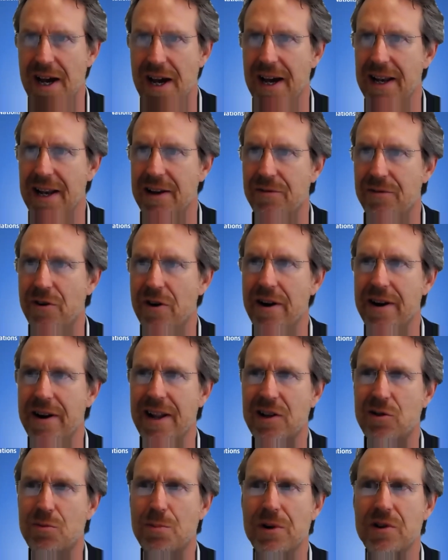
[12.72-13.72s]
And for our
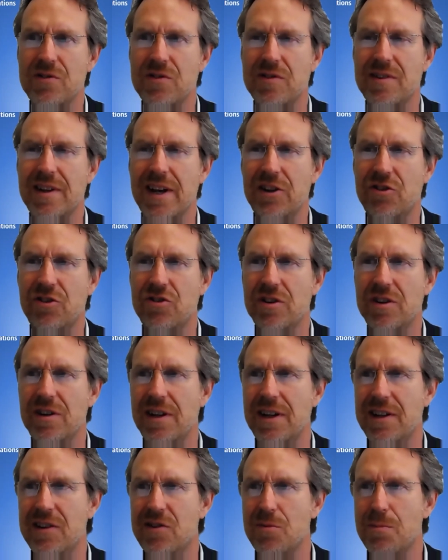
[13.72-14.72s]
next presentation,
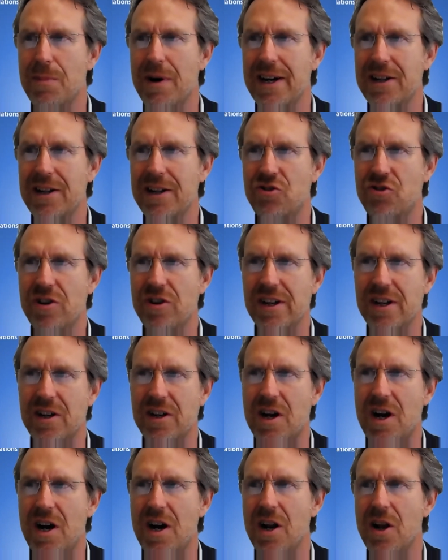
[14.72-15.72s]
it's by
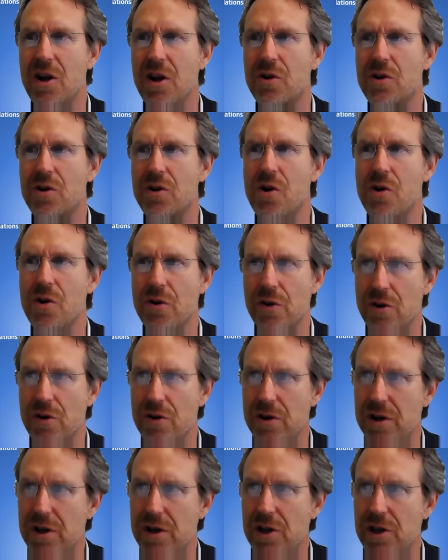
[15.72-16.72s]
Giancarlo Coro,
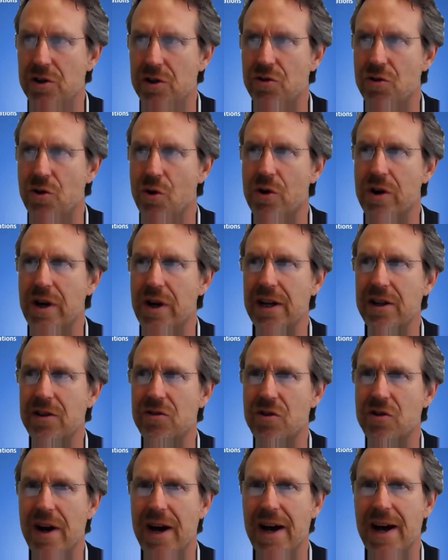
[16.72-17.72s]
talking
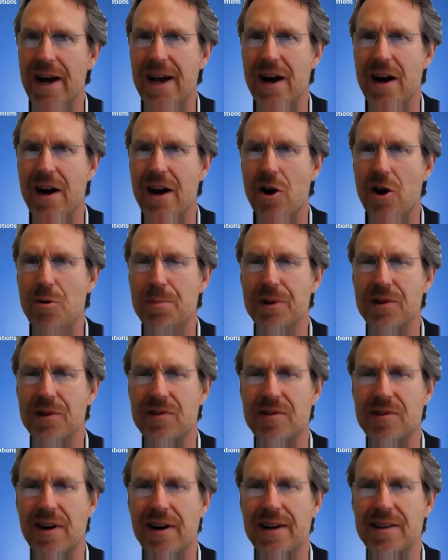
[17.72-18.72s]
to AI open
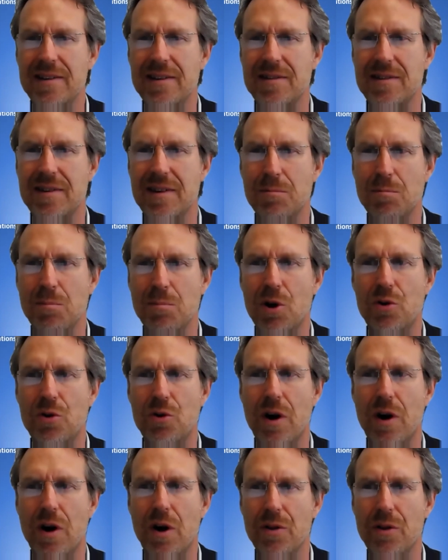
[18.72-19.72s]
science and blue
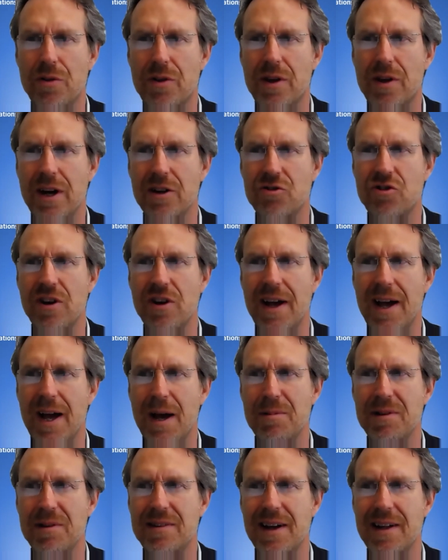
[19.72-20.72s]
growth, culture,
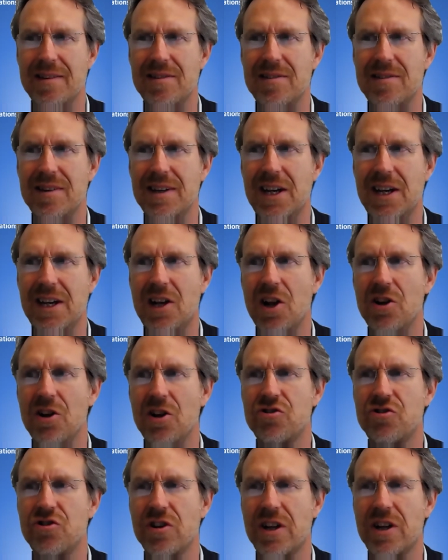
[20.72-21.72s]
habitats,
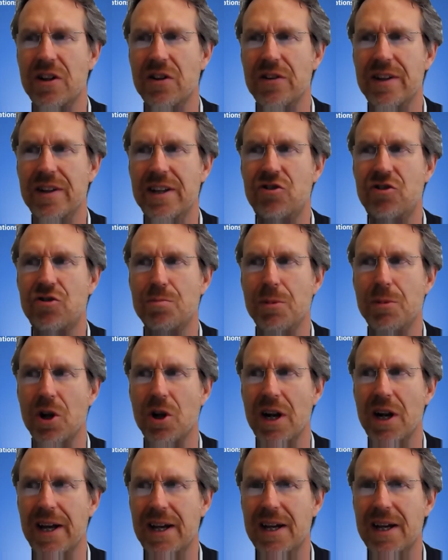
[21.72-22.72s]
ecological niche
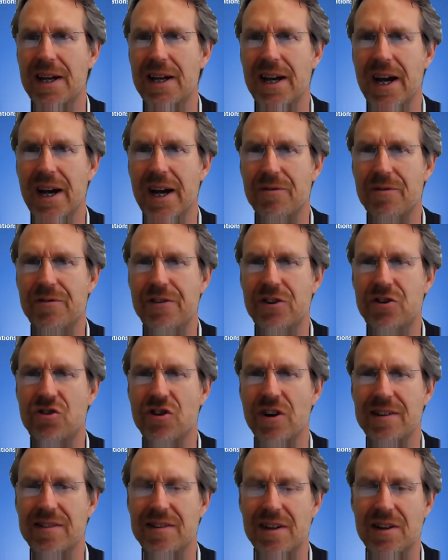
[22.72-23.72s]
modeling, and fish
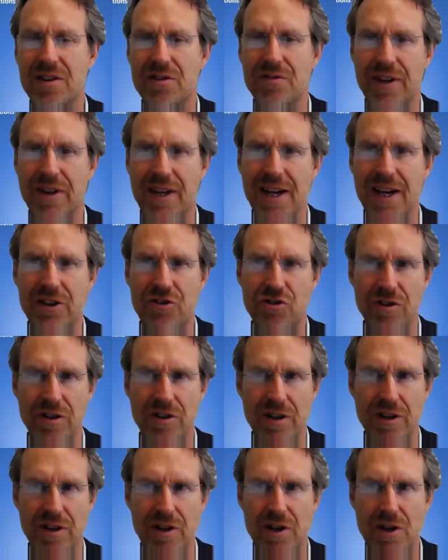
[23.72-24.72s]
identification.
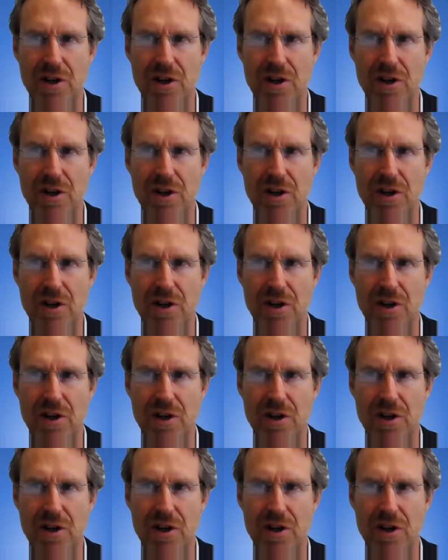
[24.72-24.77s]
